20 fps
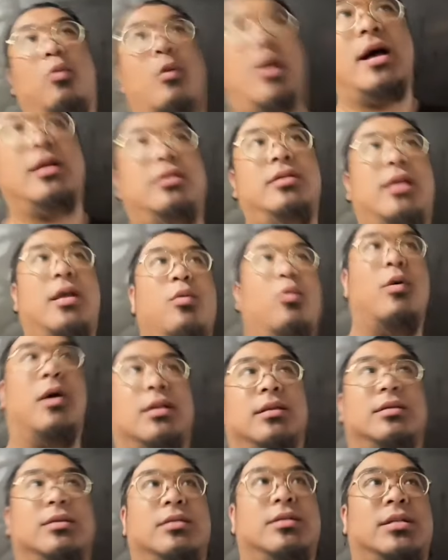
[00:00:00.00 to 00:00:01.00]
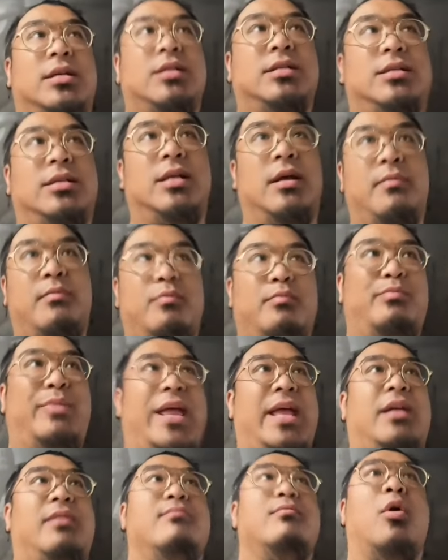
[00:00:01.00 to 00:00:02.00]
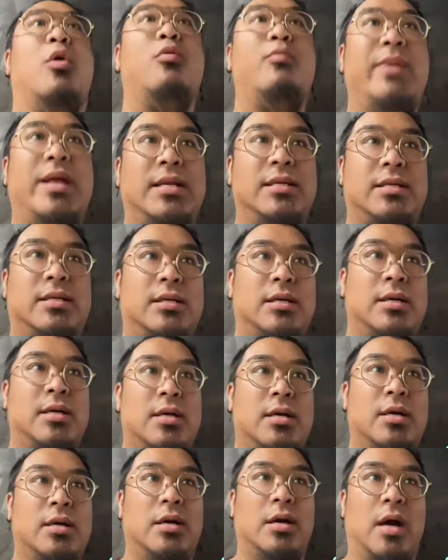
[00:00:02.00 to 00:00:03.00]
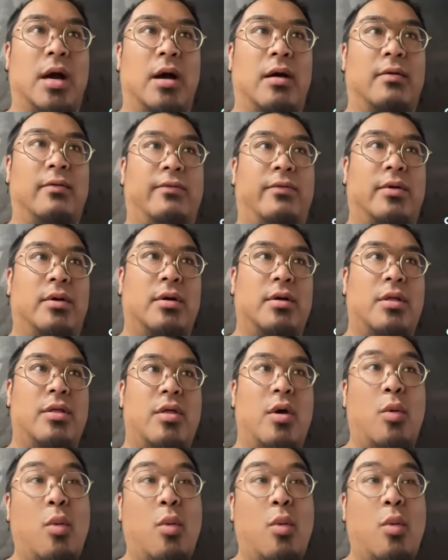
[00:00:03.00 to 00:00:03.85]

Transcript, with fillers: why do they want just the big moment of the